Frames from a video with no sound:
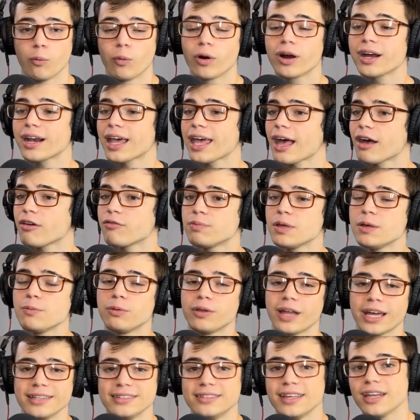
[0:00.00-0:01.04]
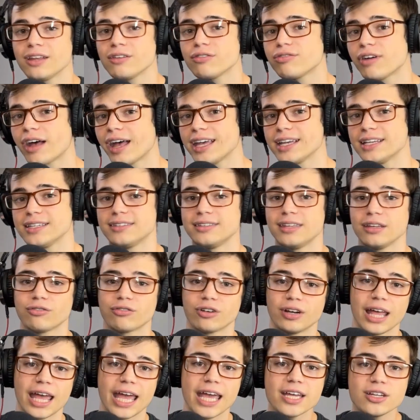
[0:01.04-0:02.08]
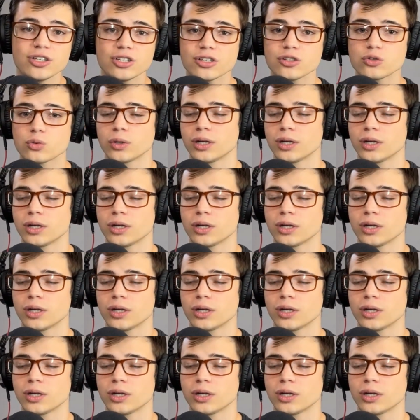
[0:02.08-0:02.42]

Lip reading: We're going to have people identifying as different ages.